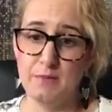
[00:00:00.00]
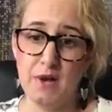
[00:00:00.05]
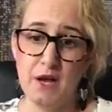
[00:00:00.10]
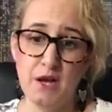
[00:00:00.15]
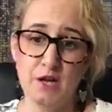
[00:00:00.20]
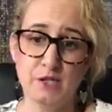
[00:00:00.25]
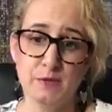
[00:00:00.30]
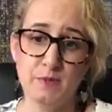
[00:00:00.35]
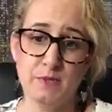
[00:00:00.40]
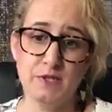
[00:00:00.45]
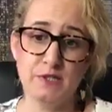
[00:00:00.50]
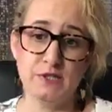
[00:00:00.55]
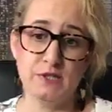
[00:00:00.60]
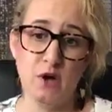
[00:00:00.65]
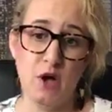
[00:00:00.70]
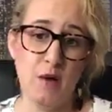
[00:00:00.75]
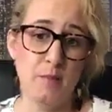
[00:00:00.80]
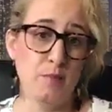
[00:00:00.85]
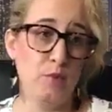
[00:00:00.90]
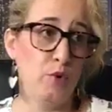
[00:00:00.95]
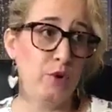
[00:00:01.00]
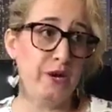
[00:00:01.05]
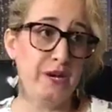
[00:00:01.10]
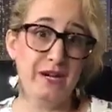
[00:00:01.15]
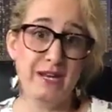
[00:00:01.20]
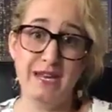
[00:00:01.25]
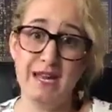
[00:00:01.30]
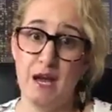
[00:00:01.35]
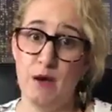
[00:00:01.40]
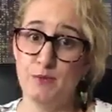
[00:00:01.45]
My husband's on point
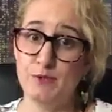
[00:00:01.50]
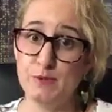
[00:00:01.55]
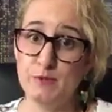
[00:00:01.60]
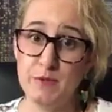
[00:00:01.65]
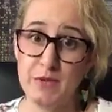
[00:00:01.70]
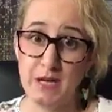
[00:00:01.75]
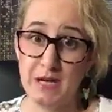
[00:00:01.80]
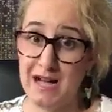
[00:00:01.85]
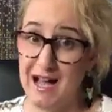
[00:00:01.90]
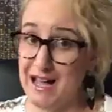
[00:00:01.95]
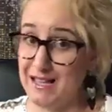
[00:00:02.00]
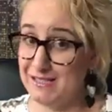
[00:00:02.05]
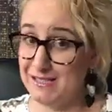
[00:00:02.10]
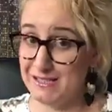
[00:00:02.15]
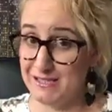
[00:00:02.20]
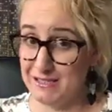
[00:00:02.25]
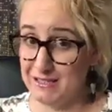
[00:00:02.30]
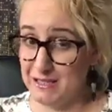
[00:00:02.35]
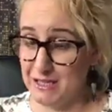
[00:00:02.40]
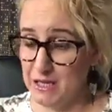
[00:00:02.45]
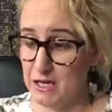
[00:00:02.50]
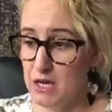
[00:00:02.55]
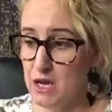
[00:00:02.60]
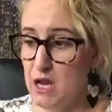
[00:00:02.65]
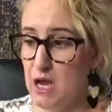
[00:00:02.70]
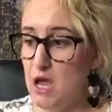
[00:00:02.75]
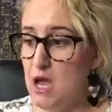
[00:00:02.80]
and he helps me constantly.